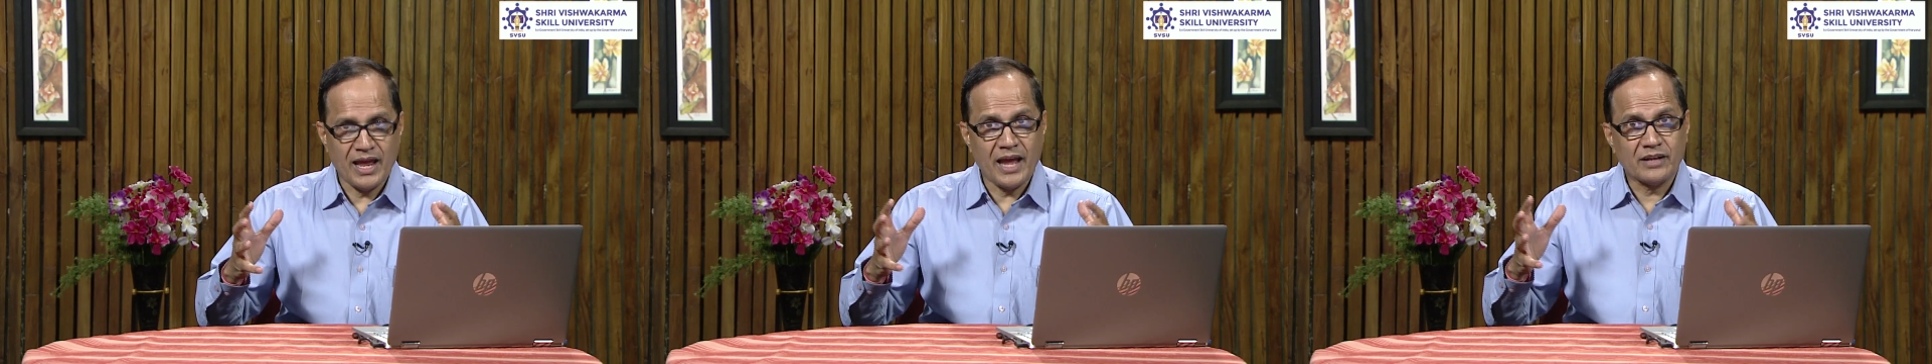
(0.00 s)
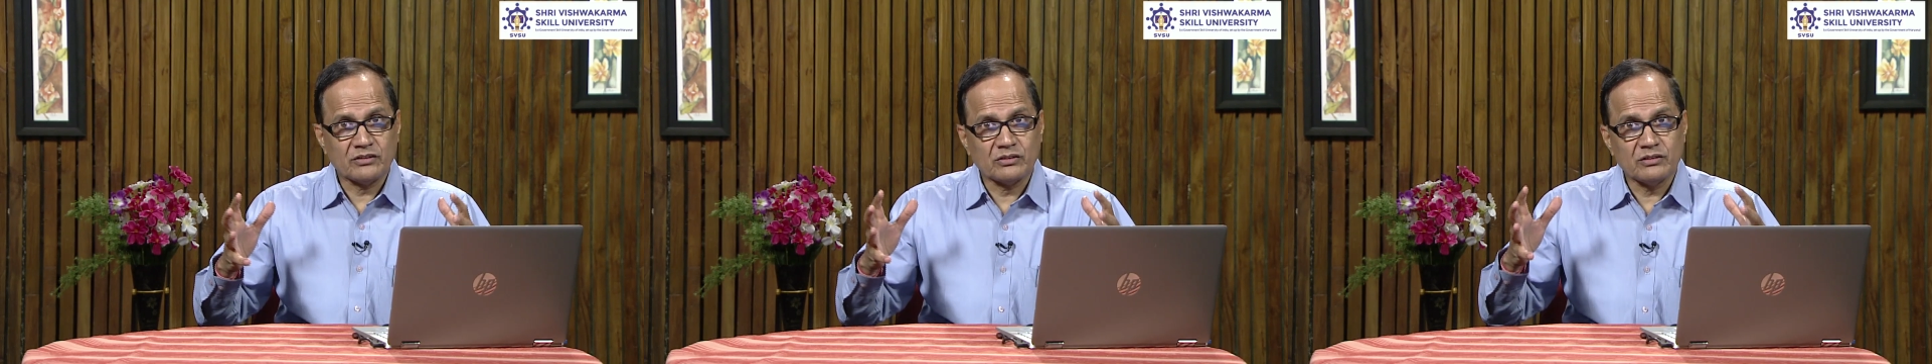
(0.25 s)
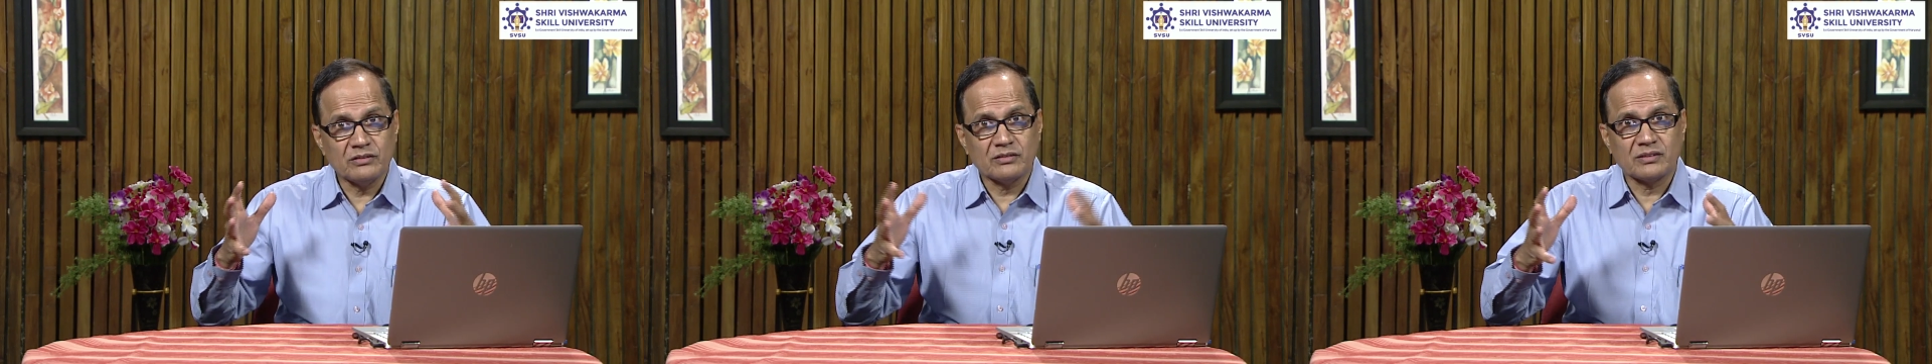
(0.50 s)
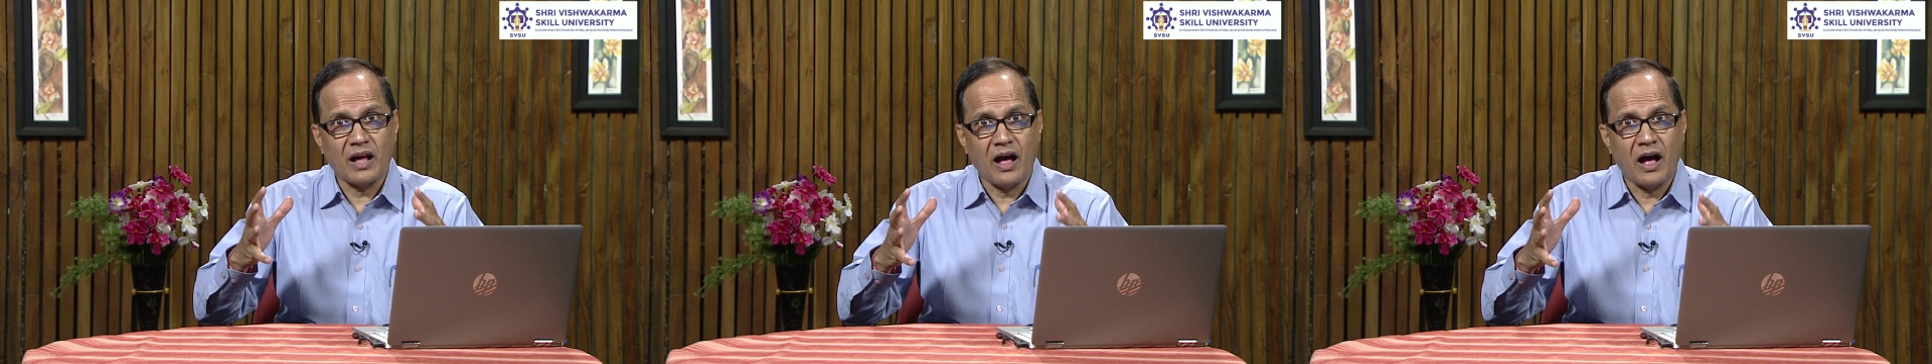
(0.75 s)

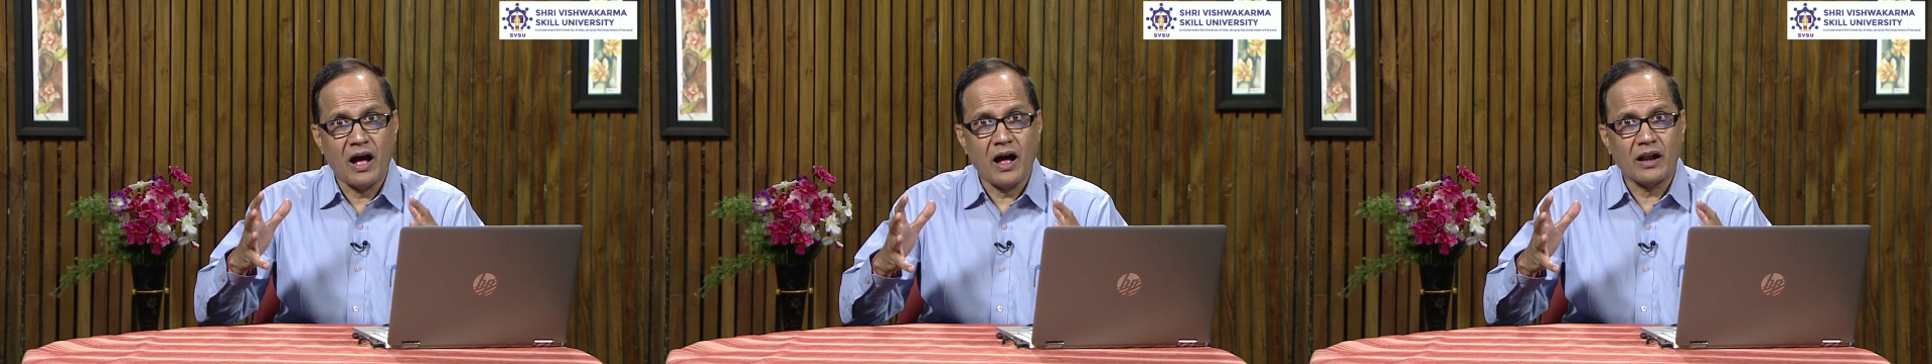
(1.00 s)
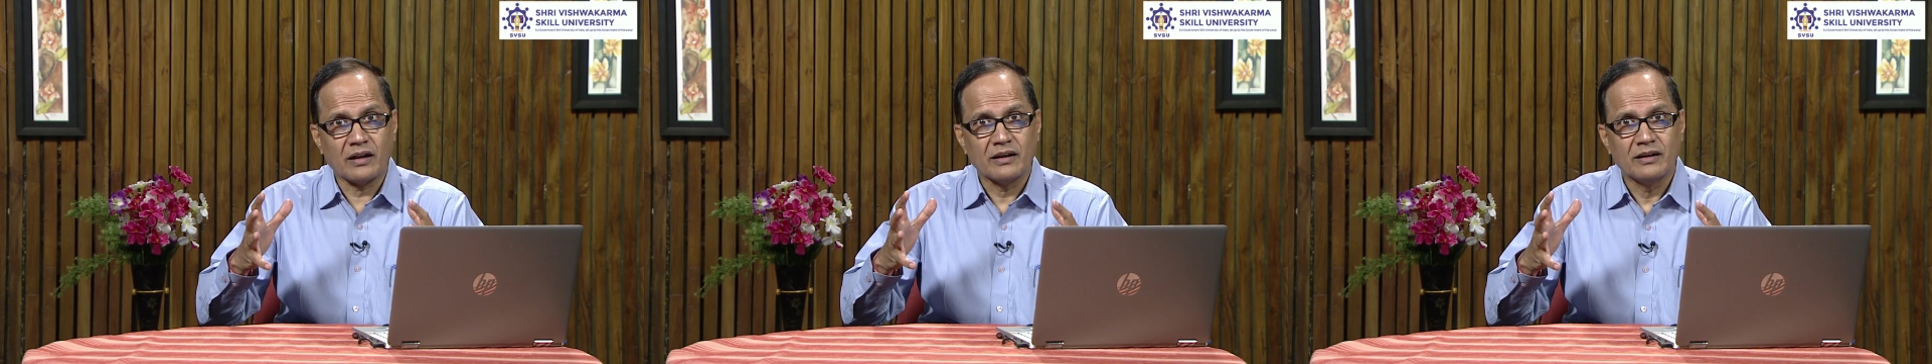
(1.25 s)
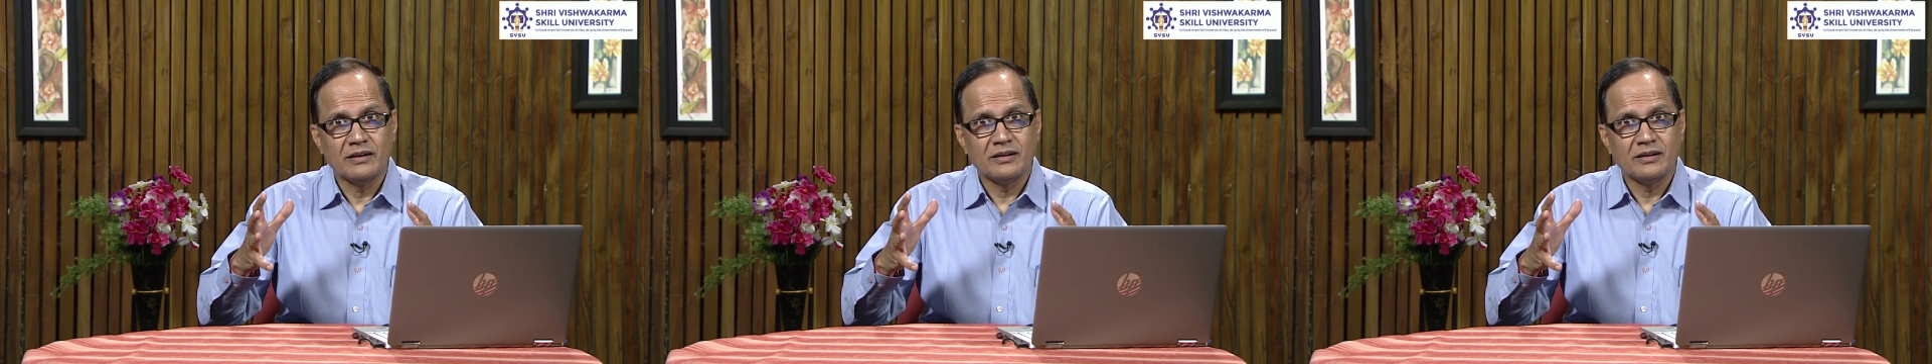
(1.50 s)
actions are